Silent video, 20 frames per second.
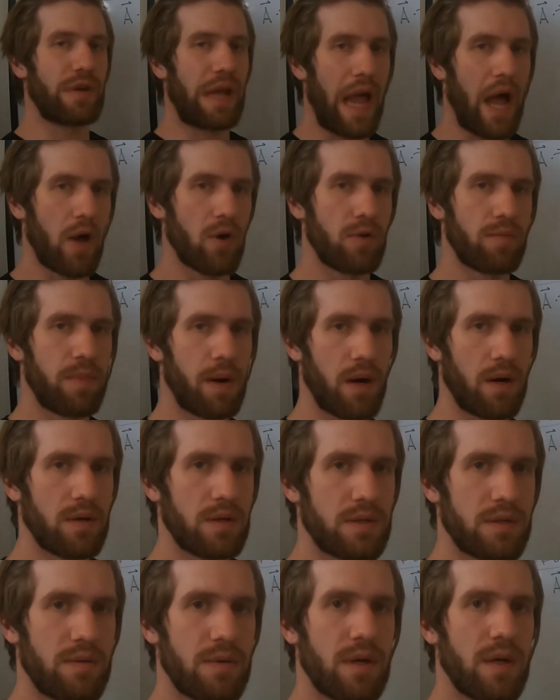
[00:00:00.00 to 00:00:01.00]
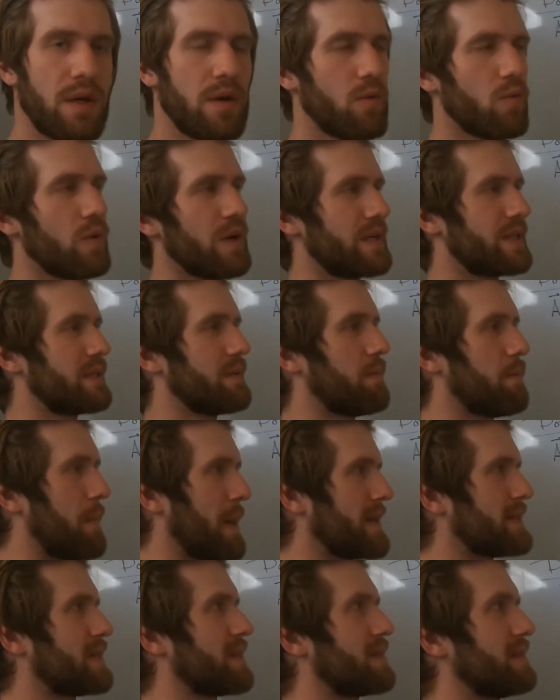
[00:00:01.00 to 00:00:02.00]
counterparts, which
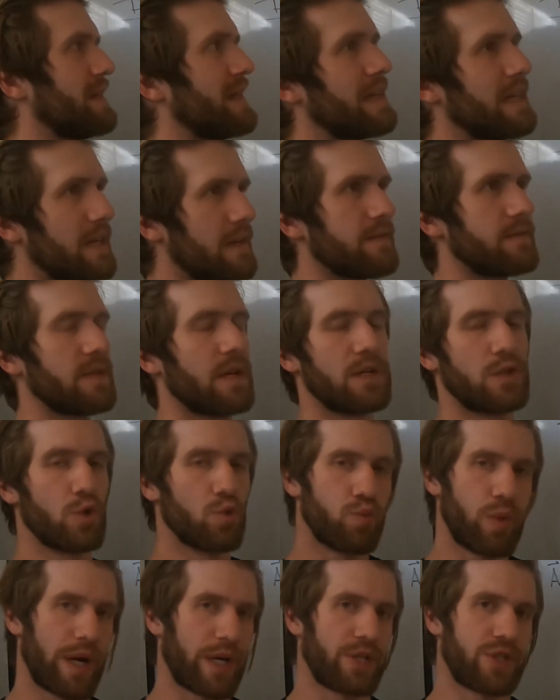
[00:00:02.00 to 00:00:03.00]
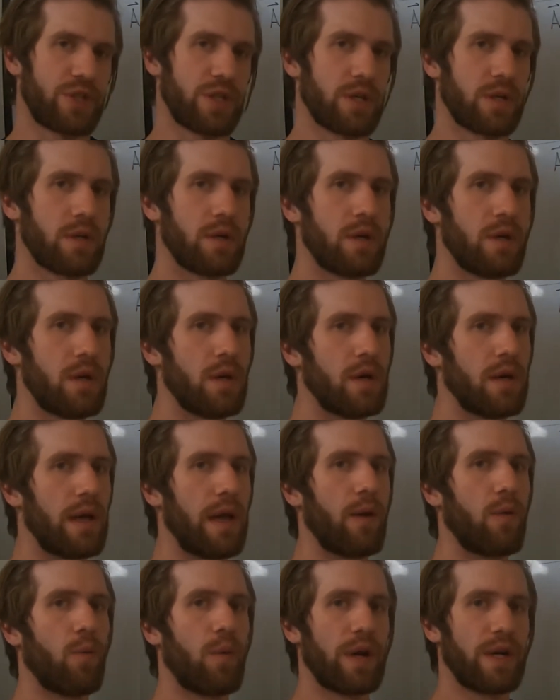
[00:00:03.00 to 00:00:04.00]
basically gives a direction
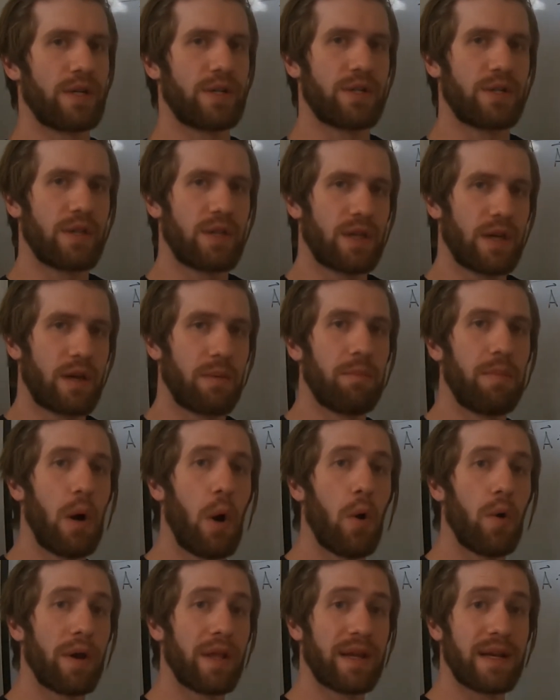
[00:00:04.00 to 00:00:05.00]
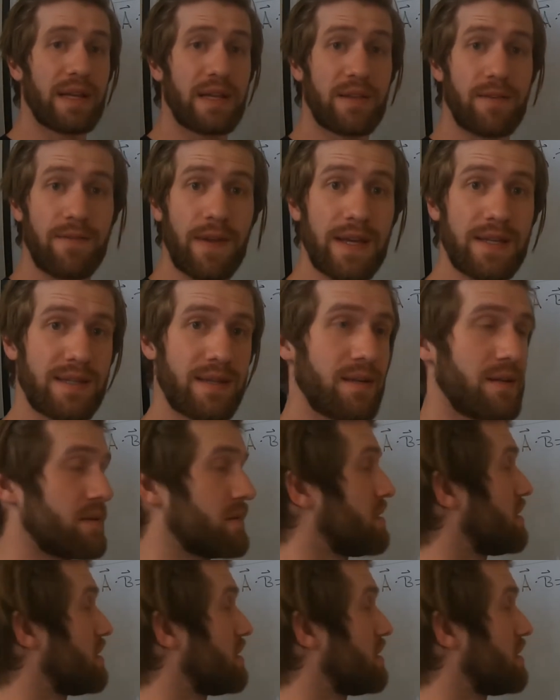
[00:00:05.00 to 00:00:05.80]
at which the component is facing.